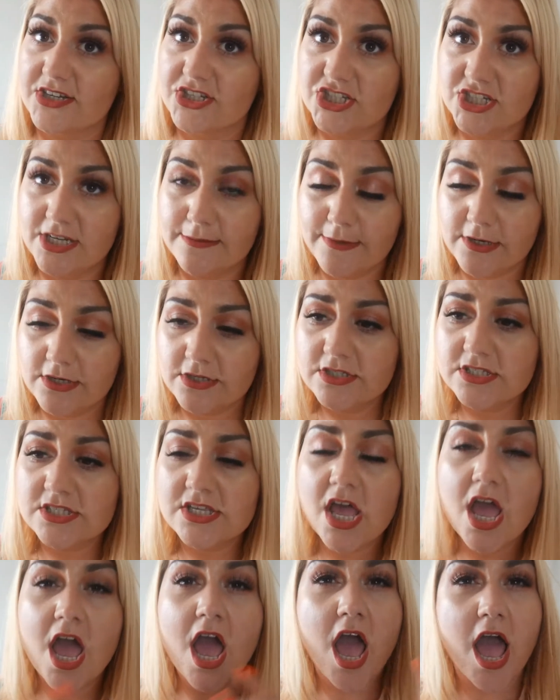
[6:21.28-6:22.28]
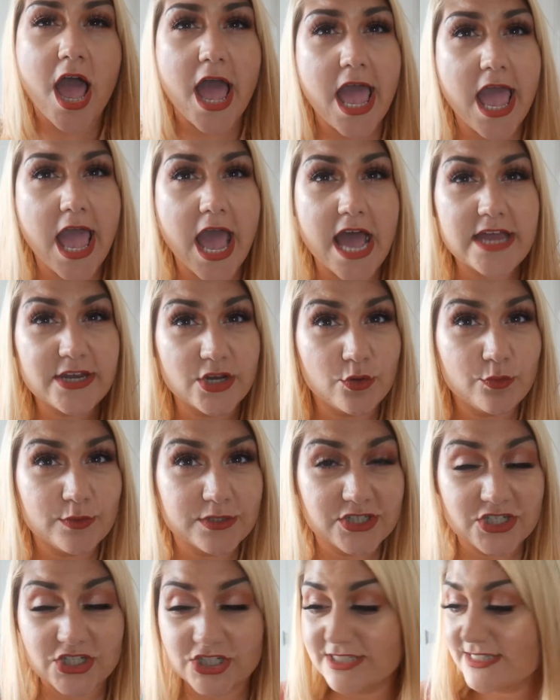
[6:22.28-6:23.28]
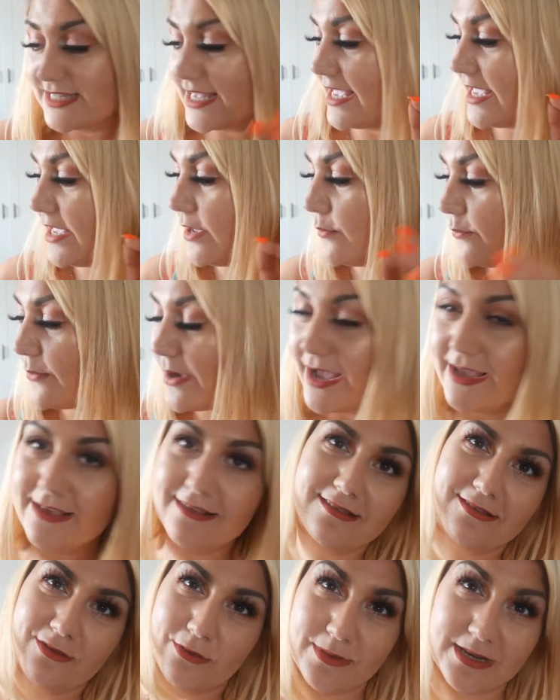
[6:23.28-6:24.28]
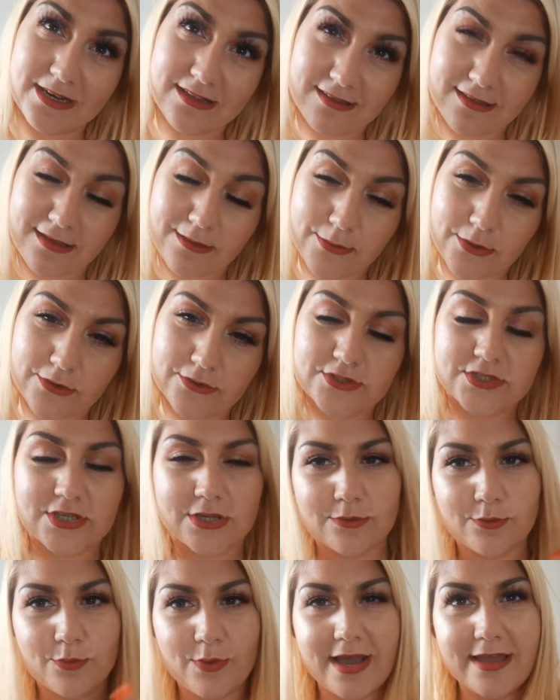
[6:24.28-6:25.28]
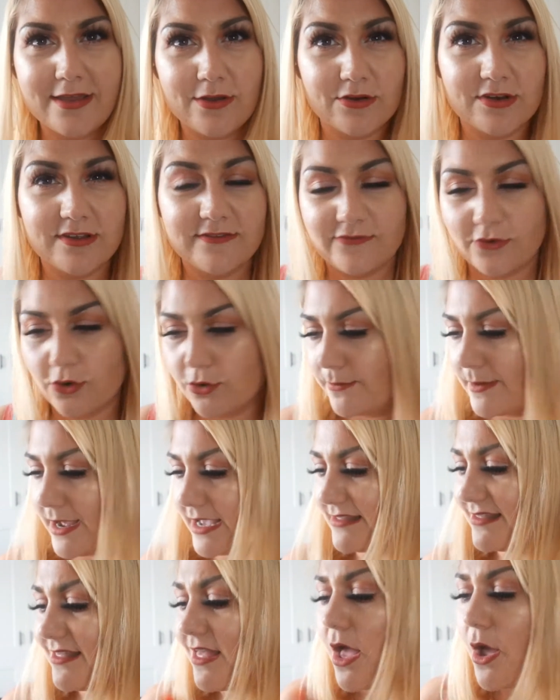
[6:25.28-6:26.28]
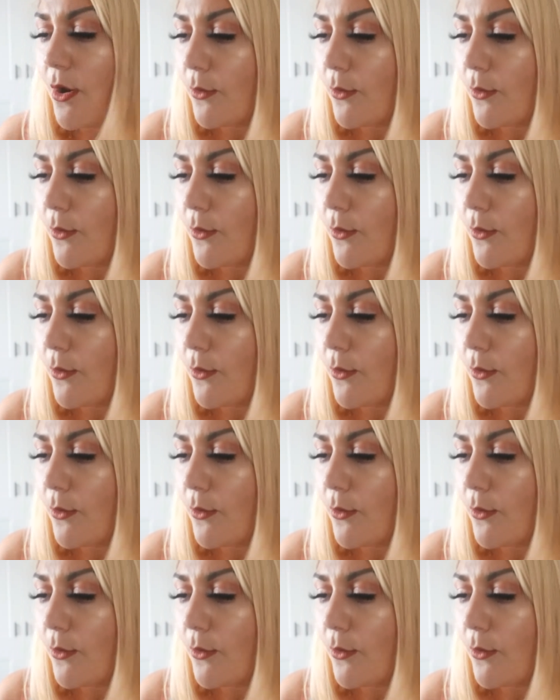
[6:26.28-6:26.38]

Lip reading: shimmers. I know what you're gonna say, why so many shimmers and why only 4 mattes?